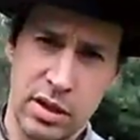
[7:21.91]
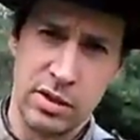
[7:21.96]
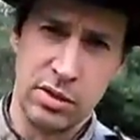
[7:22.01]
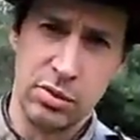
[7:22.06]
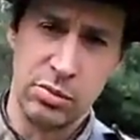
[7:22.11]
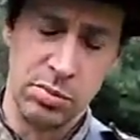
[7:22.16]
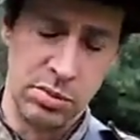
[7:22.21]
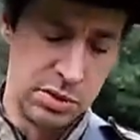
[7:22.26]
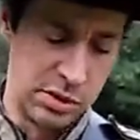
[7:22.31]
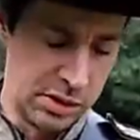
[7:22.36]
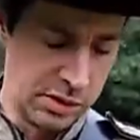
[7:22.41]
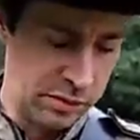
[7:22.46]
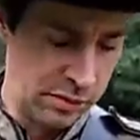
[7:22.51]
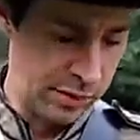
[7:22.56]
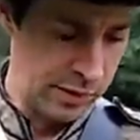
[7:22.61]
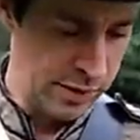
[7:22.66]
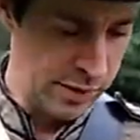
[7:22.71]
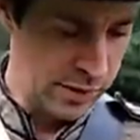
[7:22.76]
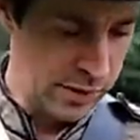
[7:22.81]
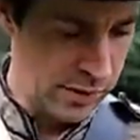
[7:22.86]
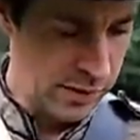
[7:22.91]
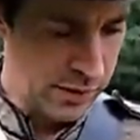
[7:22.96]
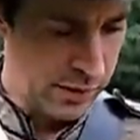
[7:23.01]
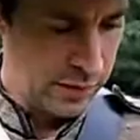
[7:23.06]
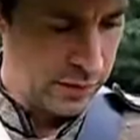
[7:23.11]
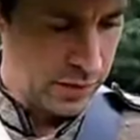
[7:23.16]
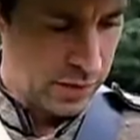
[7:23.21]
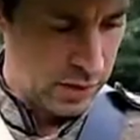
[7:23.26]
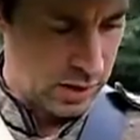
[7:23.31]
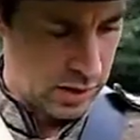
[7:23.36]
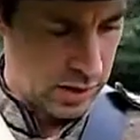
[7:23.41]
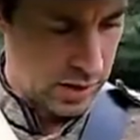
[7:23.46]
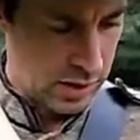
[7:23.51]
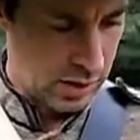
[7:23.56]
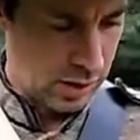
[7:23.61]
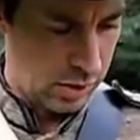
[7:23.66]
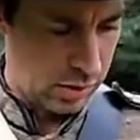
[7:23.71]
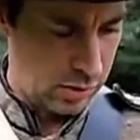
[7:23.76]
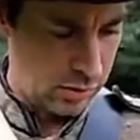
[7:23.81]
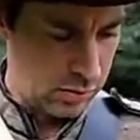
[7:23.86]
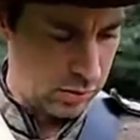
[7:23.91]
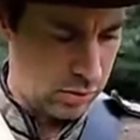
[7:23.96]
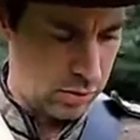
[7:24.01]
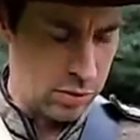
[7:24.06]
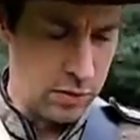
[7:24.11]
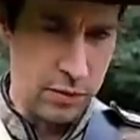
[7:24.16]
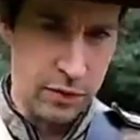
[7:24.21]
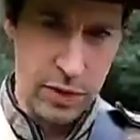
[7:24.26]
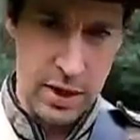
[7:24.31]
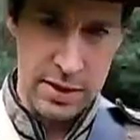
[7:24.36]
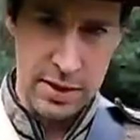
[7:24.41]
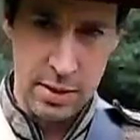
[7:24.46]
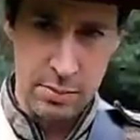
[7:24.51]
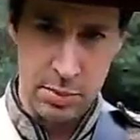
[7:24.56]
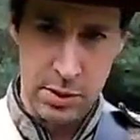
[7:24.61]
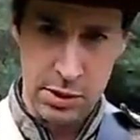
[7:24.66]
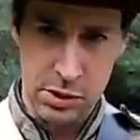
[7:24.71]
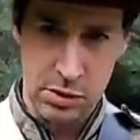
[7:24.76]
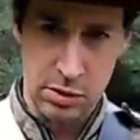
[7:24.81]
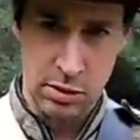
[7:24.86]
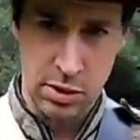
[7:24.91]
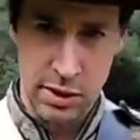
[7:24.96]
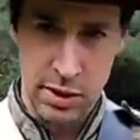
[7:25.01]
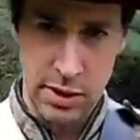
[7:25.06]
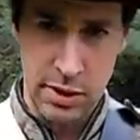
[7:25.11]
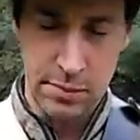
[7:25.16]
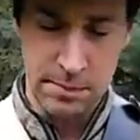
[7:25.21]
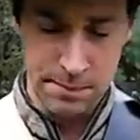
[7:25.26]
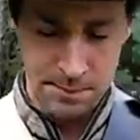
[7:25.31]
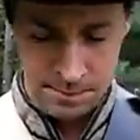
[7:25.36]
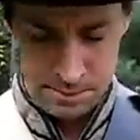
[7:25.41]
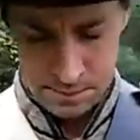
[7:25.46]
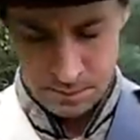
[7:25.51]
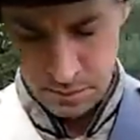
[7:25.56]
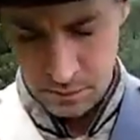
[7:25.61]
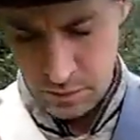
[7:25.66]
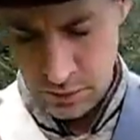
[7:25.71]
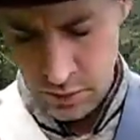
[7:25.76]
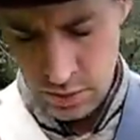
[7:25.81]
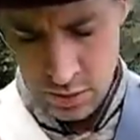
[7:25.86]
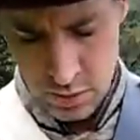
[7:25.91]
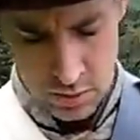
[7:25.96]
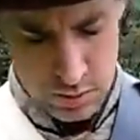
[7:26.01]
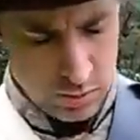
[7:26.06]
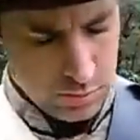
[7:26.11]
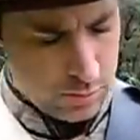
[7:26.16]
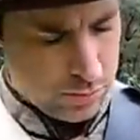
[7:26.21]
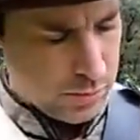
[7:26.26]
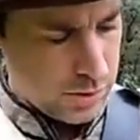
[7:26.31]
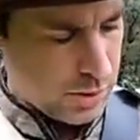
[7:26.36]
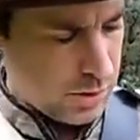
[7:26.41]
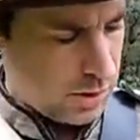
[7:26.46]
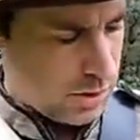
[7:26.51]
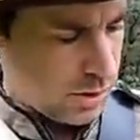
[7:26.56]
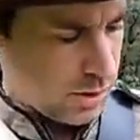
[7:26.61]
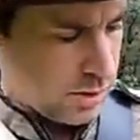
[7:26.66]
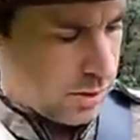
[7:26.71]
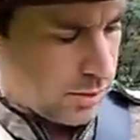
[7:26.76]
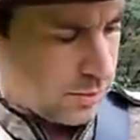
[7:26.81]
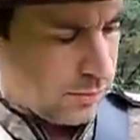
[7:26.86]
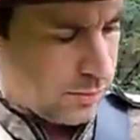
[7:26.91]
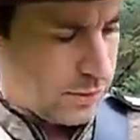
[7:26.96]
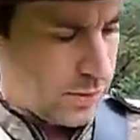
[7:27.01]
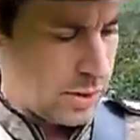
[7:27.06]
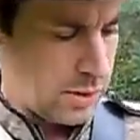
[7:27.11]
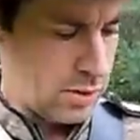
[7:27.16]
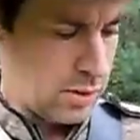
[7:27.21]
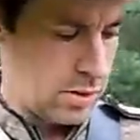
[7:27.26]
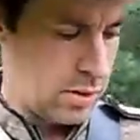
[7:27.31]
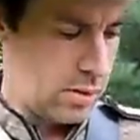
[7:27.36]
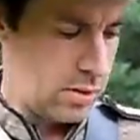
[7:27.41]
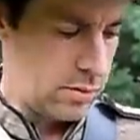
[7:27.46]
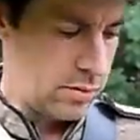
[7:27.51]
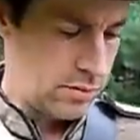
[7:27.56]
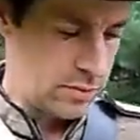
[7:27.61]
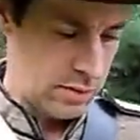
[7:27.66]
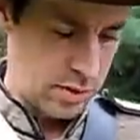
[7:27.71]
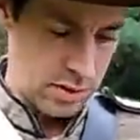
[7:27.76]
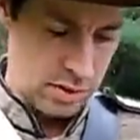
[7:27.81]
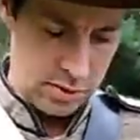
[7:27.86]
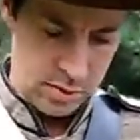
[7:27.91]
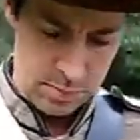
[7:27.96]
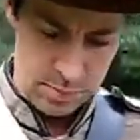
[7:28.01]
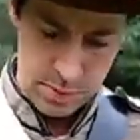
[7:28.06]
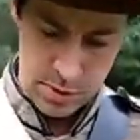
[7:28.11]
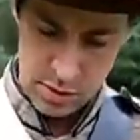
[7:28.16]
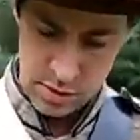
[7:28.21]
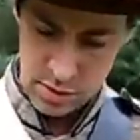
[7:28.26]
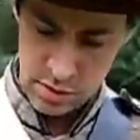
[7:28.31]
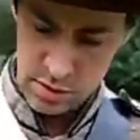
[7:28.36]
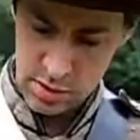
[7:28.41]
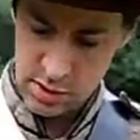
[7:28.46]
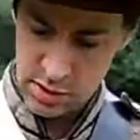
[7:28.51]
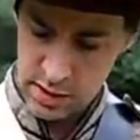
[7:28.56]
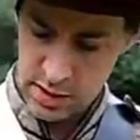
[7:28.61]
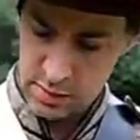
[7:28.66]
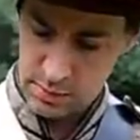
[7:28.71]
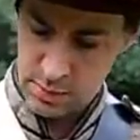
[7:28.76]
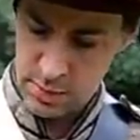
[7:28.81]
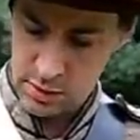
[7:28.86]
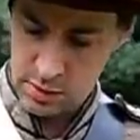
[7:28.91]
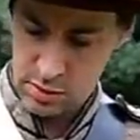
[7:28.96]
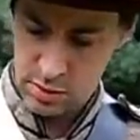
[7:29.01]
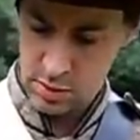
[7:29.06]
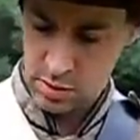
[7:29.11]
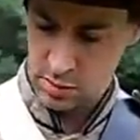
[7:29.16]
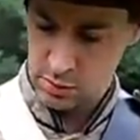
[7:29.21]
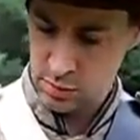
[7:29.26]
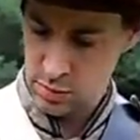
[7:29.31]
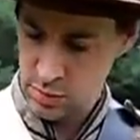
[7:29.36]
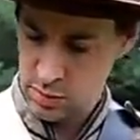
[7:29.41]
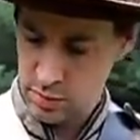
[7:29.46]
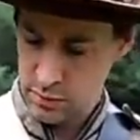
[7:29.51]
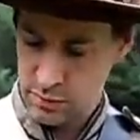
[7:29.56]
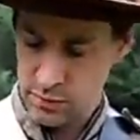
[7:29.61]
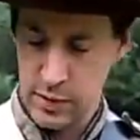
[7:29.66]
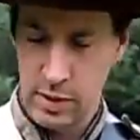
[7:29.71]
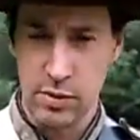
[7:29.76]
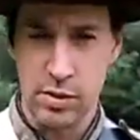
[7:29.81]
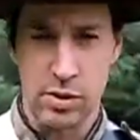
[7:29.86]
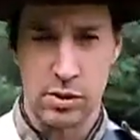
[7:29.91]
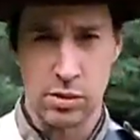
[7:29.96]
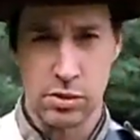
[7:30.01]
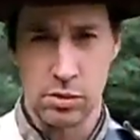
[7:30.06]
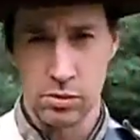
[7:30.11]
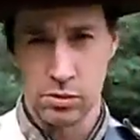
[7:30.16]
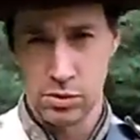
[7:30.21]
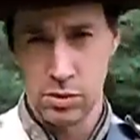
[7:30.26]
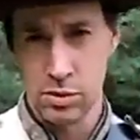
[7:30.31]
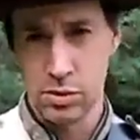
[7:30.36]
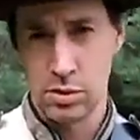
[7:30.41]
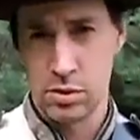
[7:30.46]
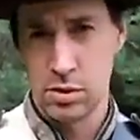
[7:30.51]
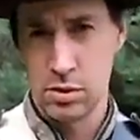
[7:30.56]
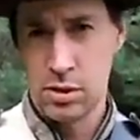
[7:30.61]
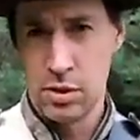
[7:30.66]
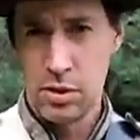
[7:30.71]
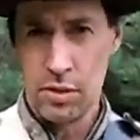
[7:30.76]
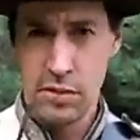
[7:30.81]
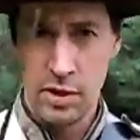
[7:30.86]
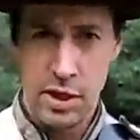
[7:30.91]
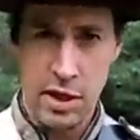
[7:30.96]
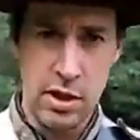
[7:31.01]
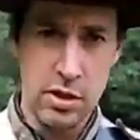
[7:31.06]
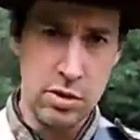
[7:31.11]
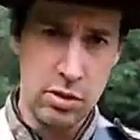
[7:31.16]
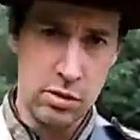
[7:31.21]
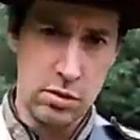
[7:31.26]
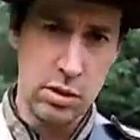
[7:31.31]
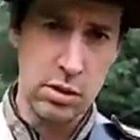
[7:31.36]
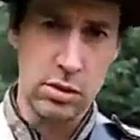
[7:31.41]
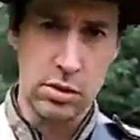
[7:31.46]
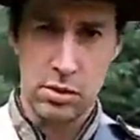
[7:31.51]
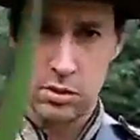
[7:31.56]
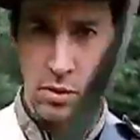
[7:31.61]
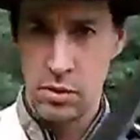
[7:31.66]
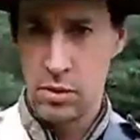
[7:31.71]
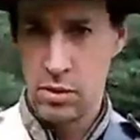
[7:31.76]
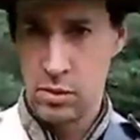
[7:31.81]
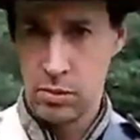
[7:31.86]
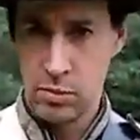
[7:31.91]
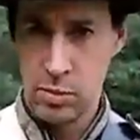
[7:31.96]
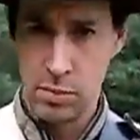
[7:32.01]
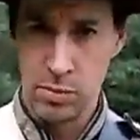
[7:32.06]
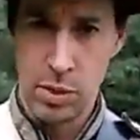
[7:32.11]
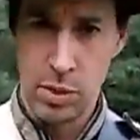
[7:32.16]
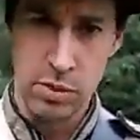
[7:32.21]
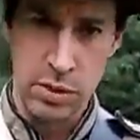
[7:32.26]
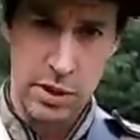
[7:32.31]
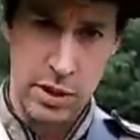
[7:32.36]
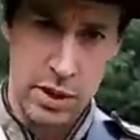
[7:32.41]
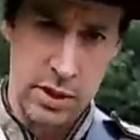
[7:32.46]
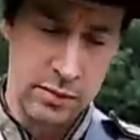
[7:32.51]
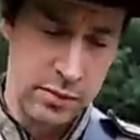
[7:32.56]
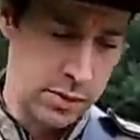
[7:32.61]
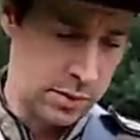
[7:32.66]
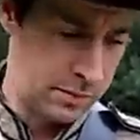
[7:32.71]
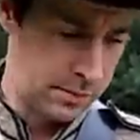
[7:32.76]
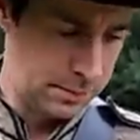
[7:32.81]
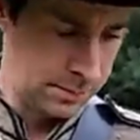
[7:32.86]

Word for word: I do believe. Uh, couldn't find that picture on hand. But um, there are other pictures, a lot of pictures with Confederate soldiers and units with Bowie knives.